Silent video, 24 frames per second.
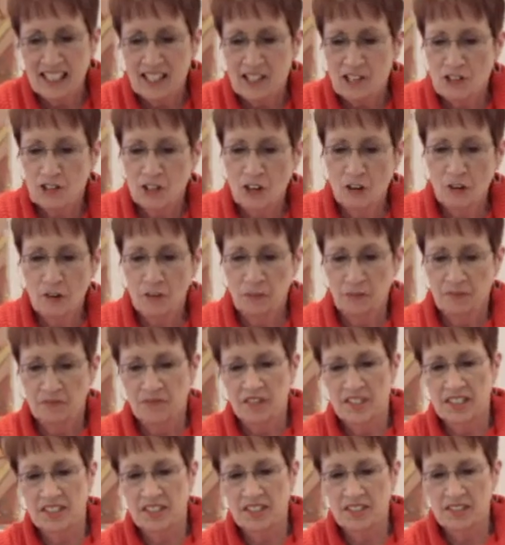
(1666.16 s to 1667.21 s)
So
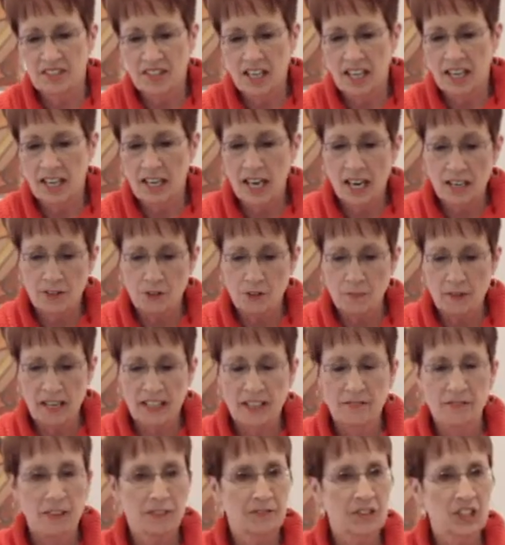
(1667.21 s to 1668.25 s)
this is, and I do make
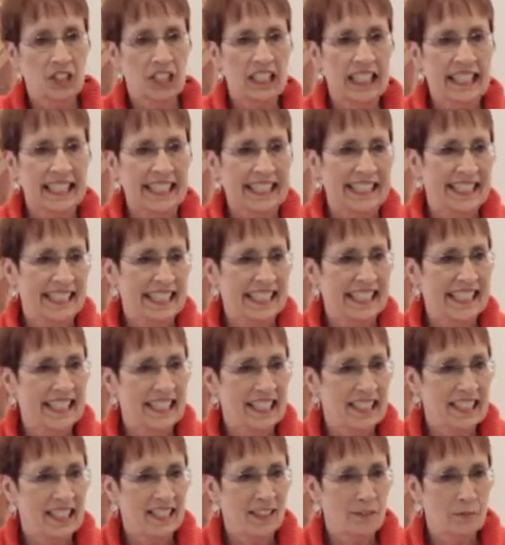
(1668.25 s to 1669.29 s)
a reference to E.T.,
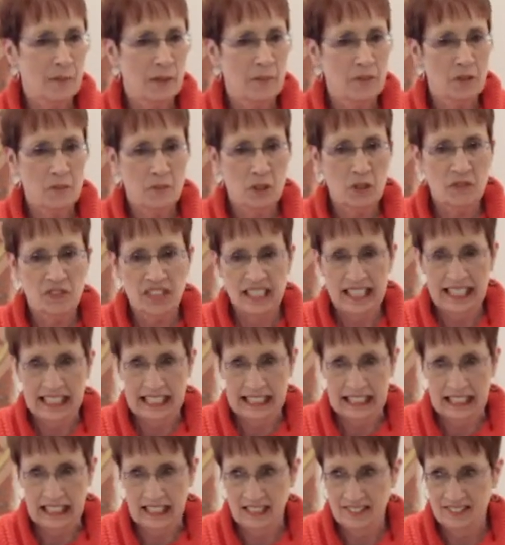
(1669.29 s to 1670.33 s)
you remember the movie
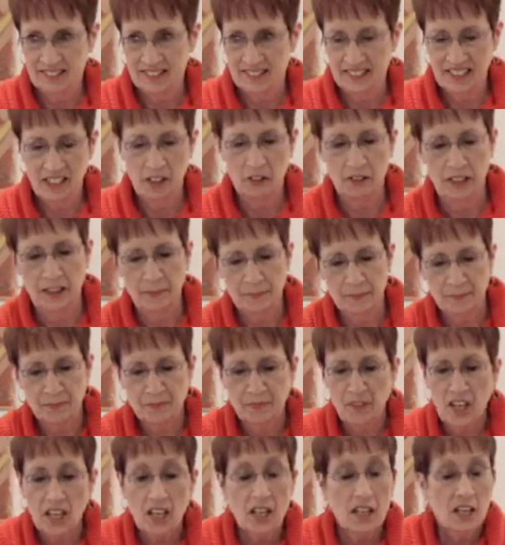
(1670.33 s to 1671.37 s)
E.T.? Okay.
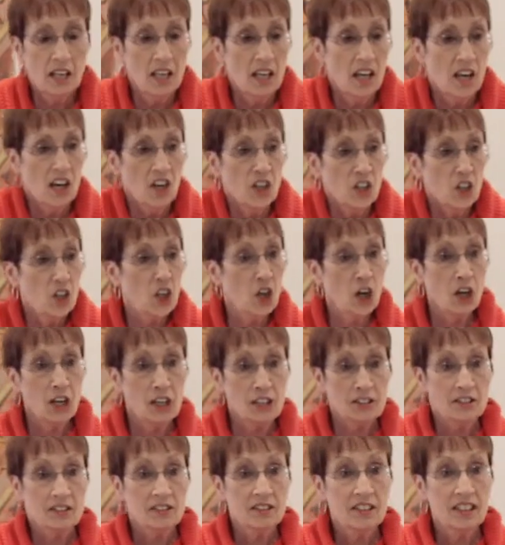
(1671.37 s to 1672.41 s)

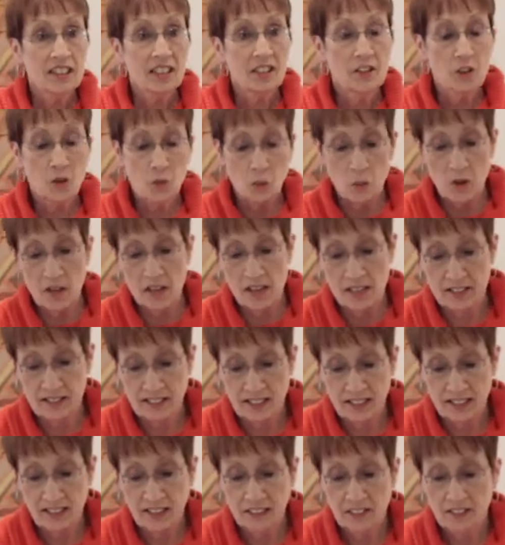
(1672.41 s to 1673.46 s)
Lost in the one,
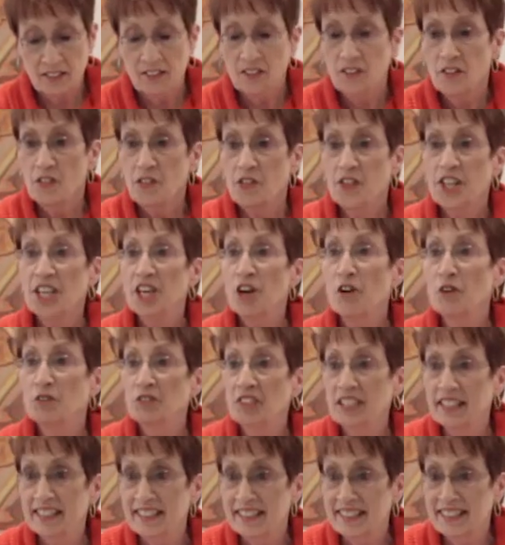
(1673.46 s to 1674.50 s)
the
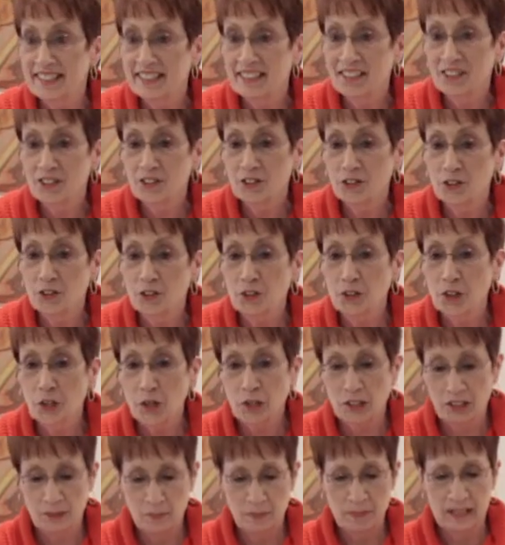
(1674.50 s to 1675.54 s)
only New
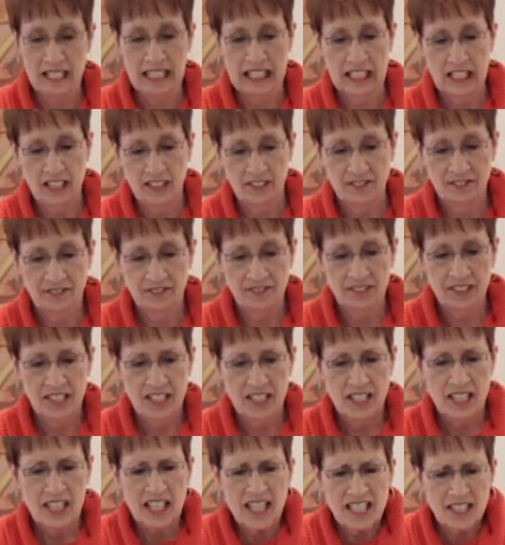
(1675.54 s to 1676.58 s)
York pizza.
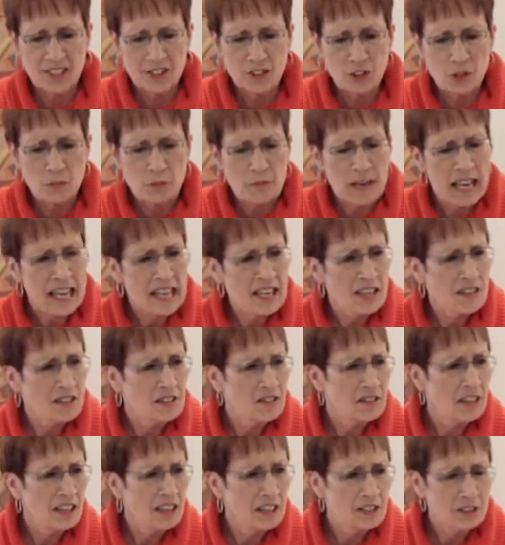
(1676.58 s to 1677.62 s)
Its
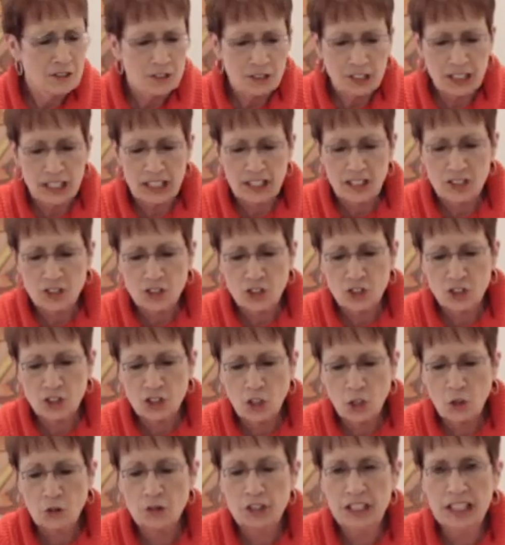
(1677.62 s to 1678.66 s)
tomato undertint
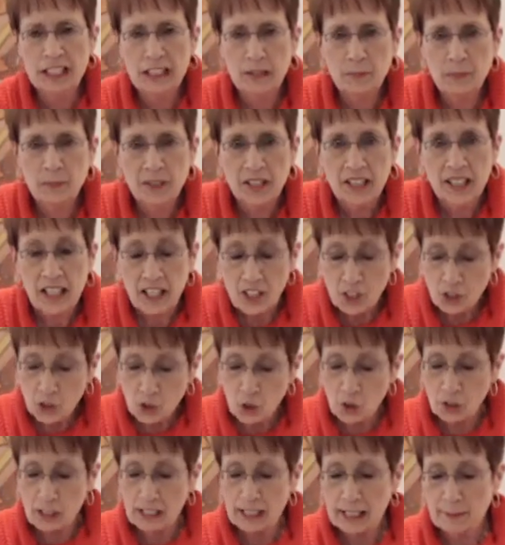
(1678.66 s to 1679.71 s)
so deep,
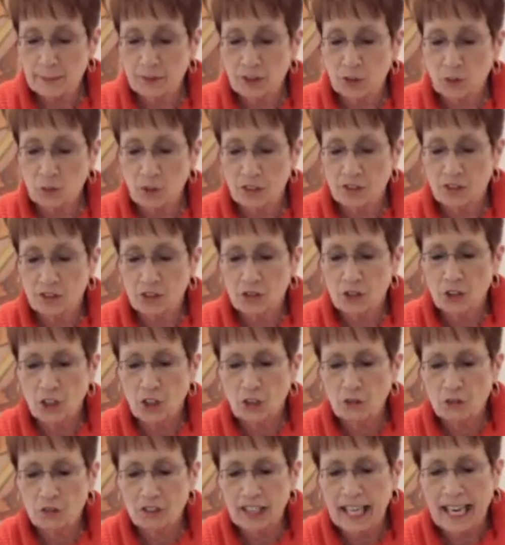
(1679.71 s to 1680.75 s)
your lips want to
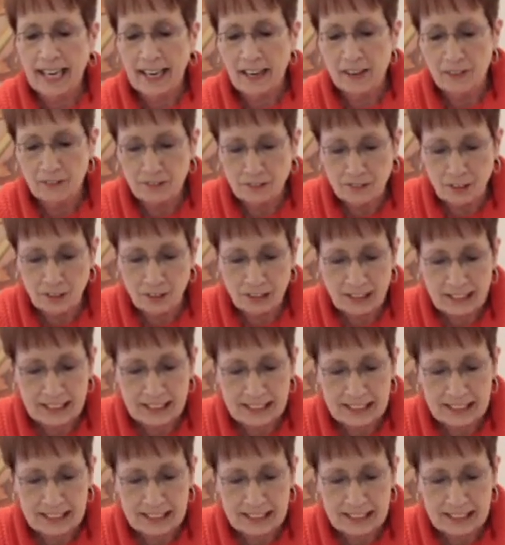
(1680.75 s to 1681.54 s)
go down on its